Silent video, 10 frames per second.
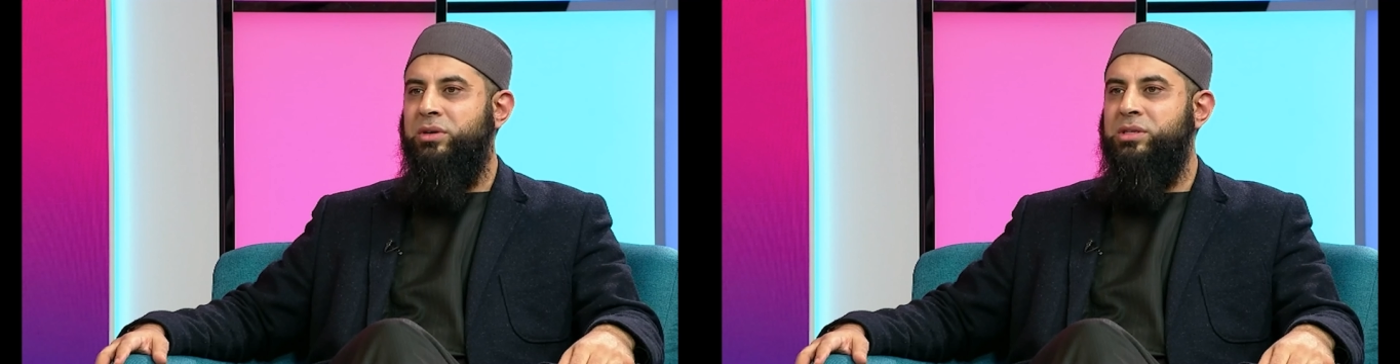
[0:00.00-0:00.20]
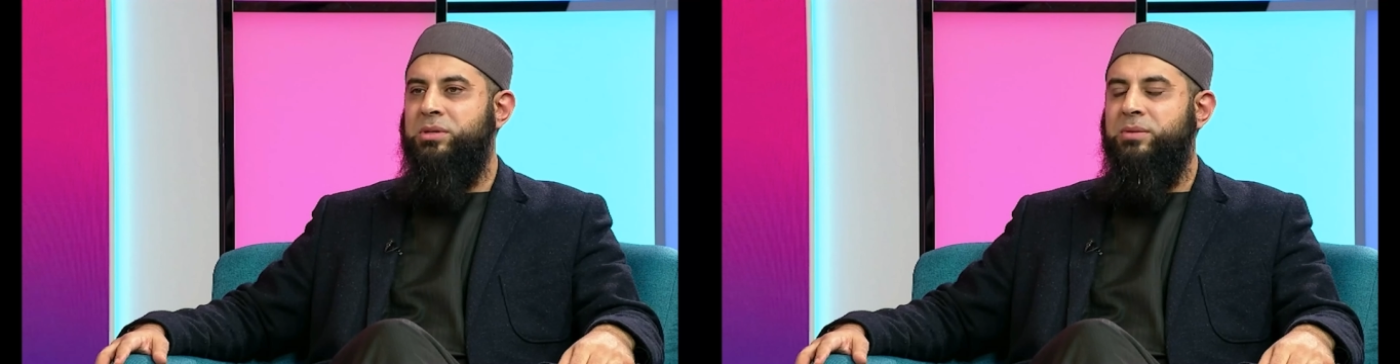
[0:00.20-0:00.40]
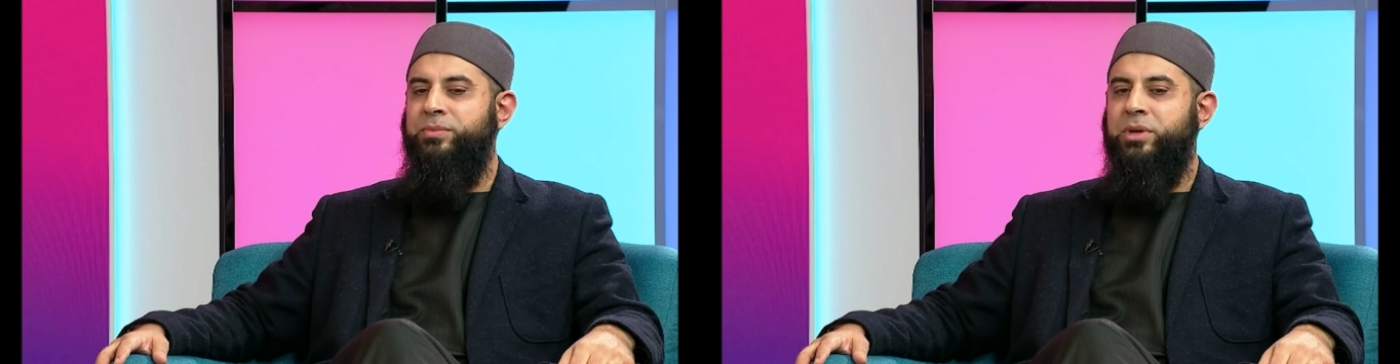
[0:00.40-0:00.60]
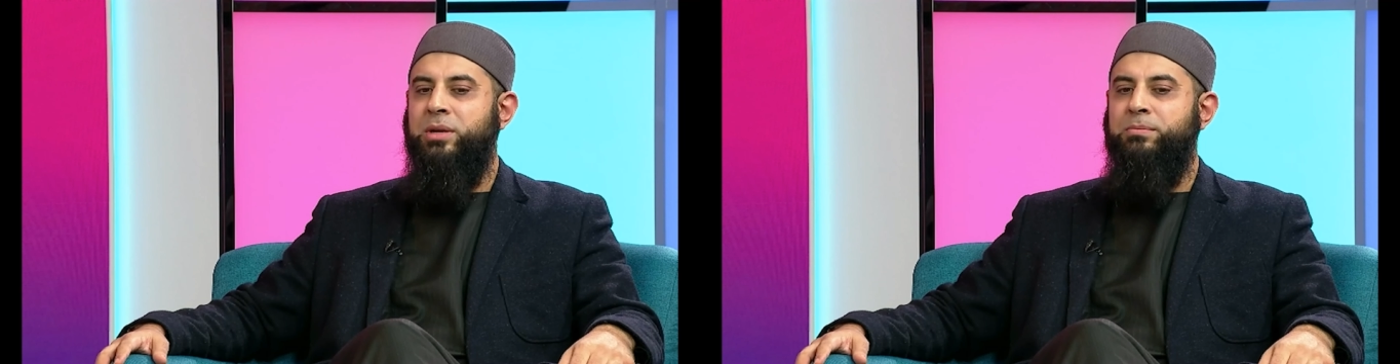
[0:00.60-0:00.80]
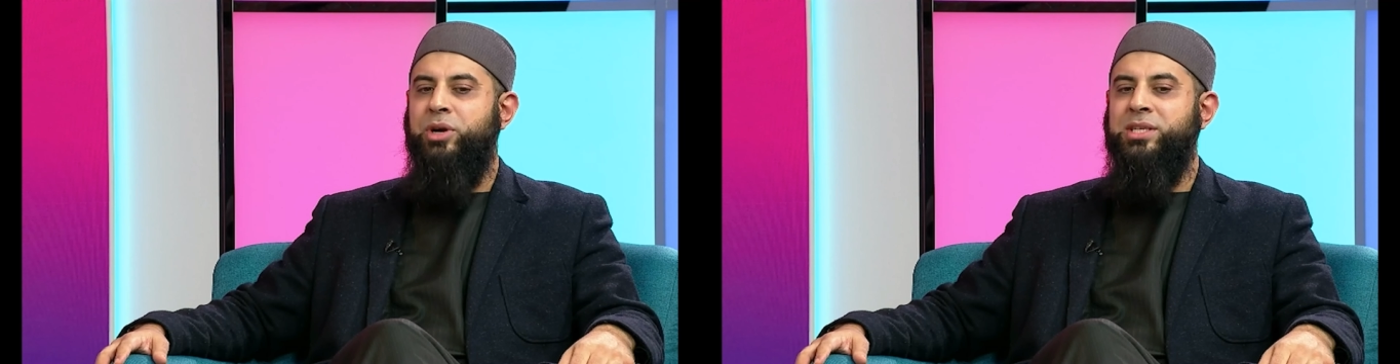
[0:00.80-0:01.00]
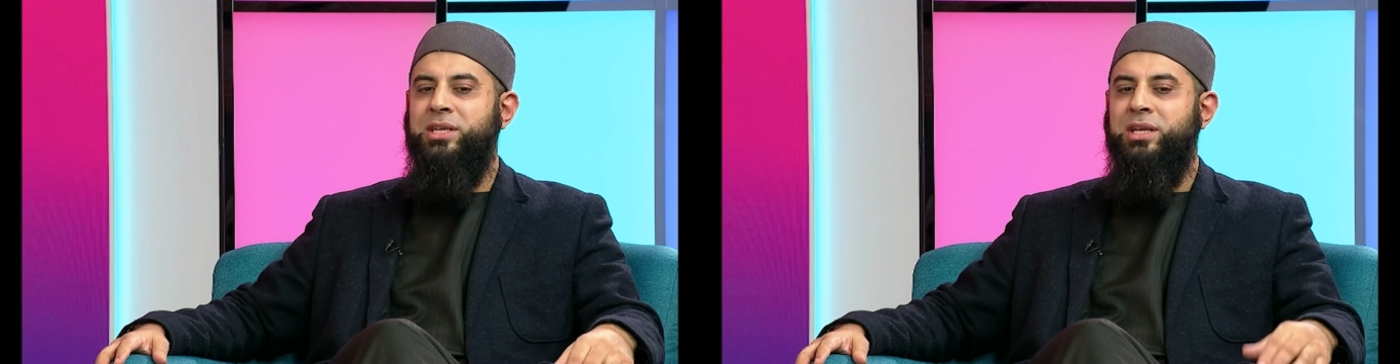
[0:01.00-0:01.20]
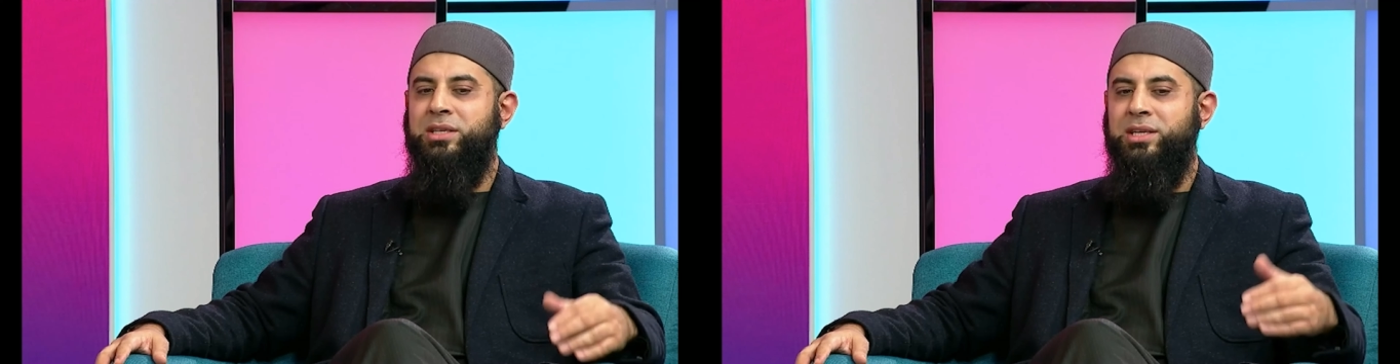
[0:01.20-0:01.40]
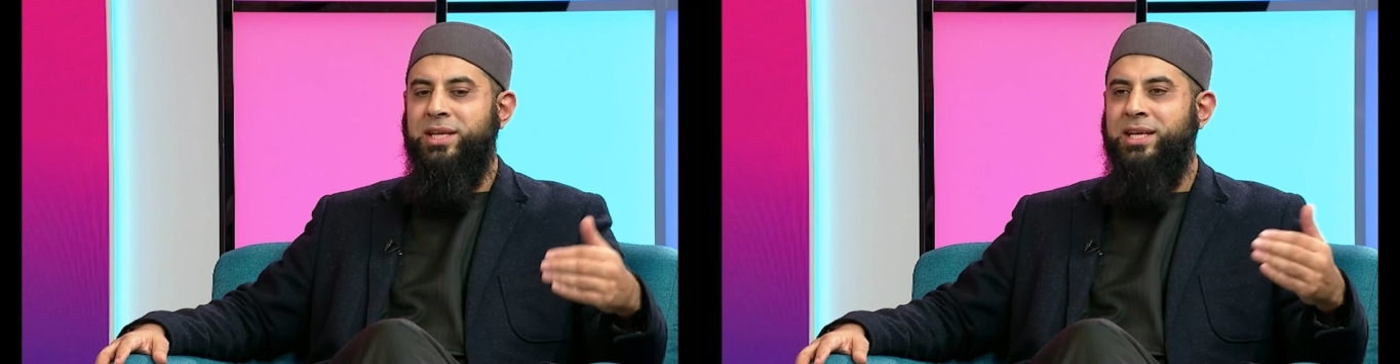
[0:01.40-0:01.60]
It's an
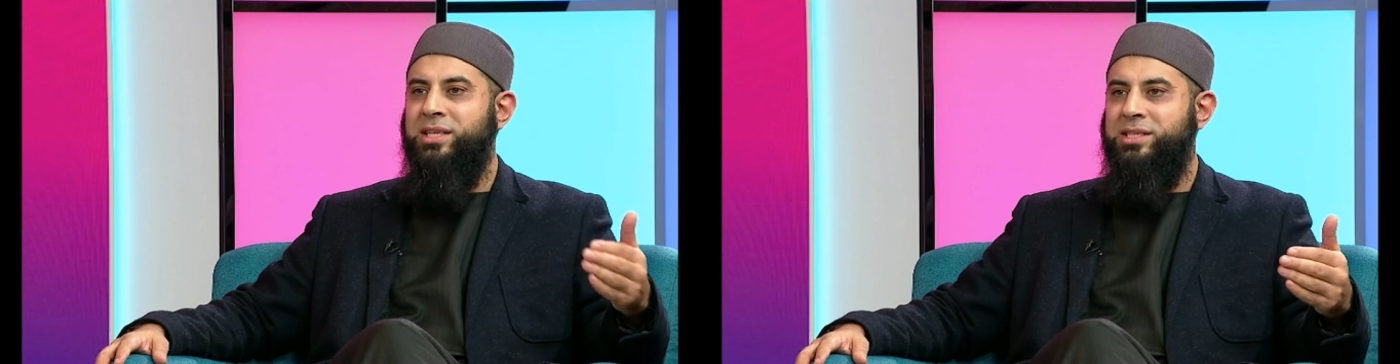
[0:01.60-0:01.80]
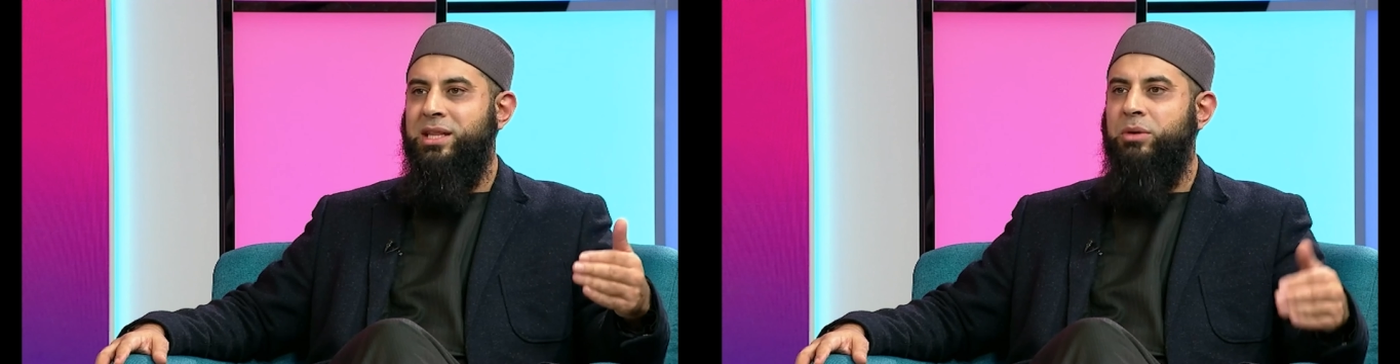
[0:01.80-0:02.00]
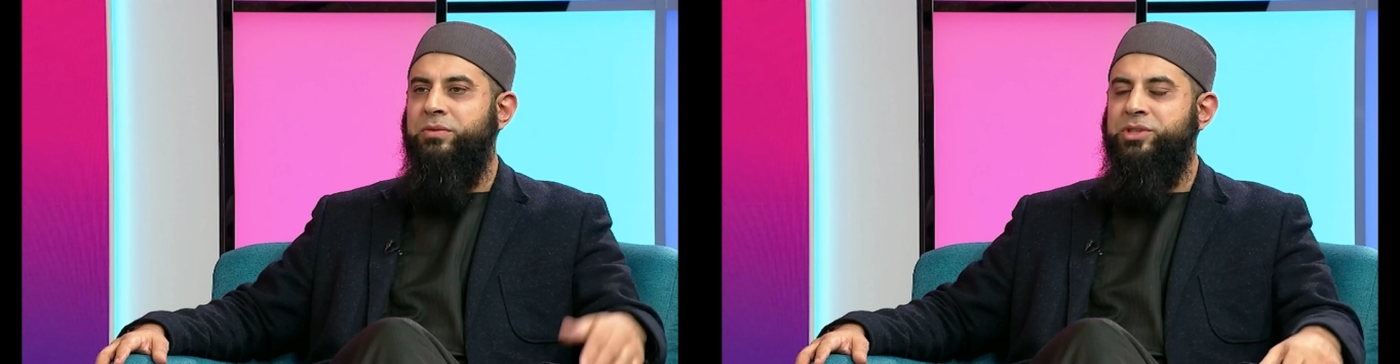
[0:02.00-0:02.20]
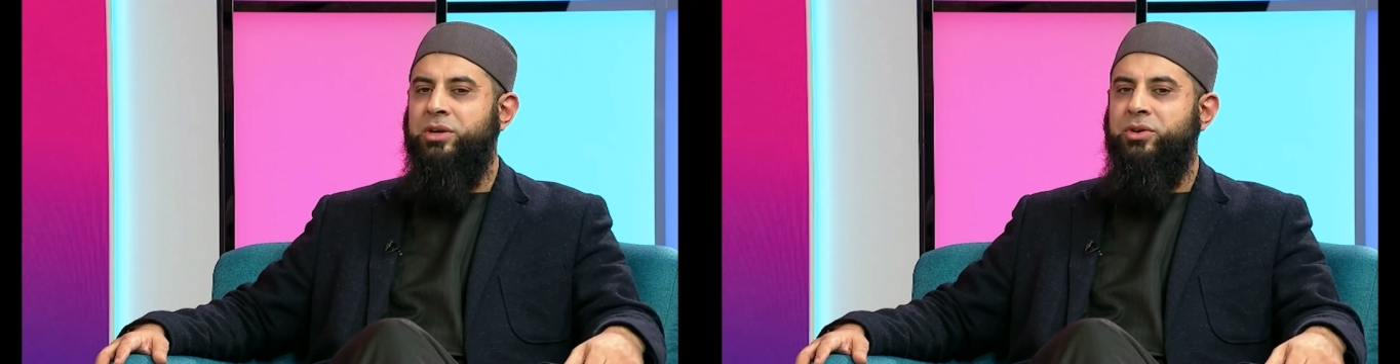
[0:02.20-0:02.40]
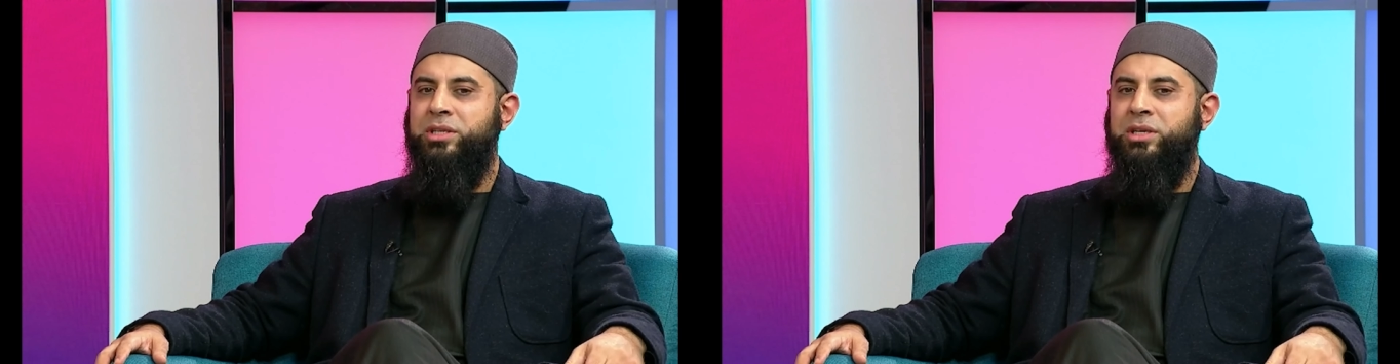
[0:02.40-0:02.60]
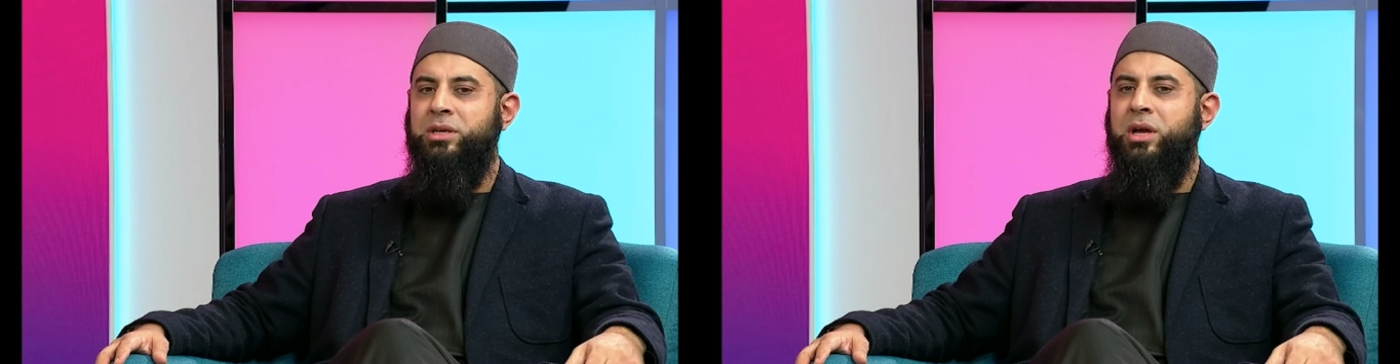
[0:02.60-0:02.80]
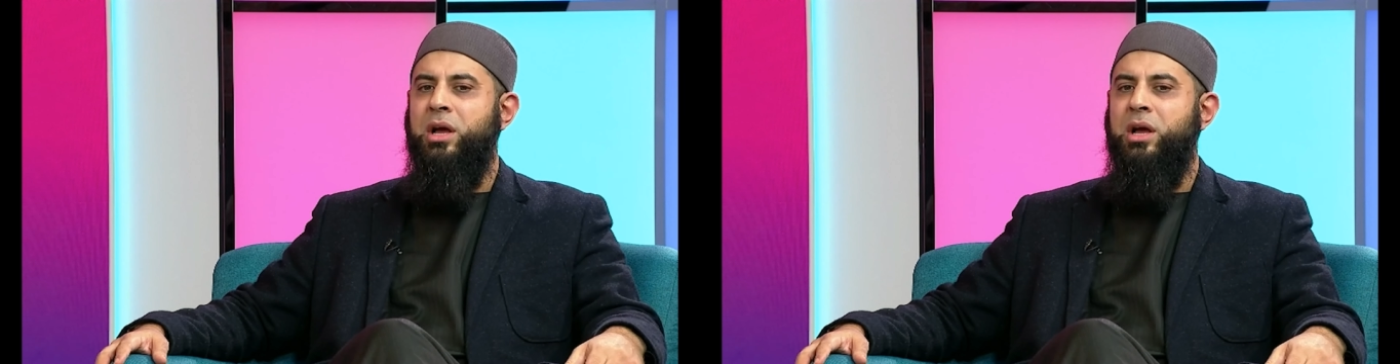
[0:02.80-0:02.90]
unprecedented data set that we've generated.